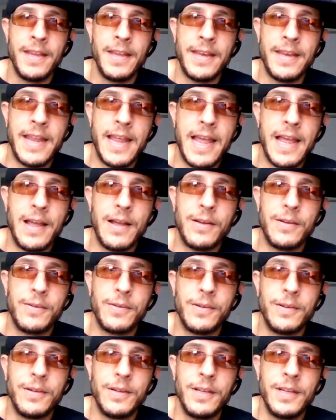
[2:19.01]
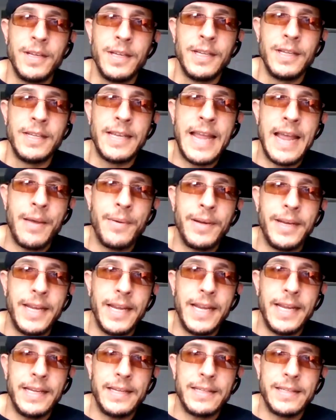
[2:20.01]
Now,
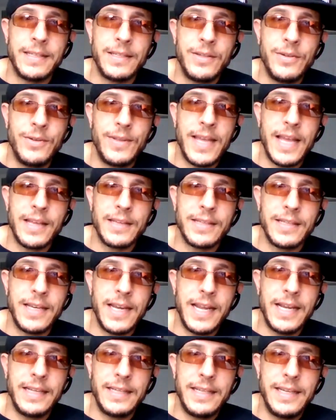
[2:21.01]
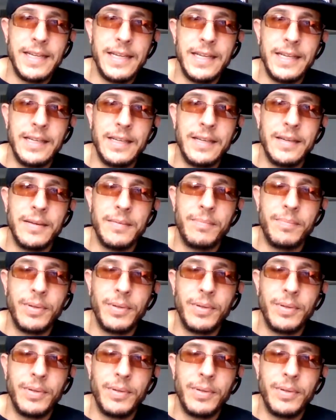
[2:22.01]
nowadays, 2019,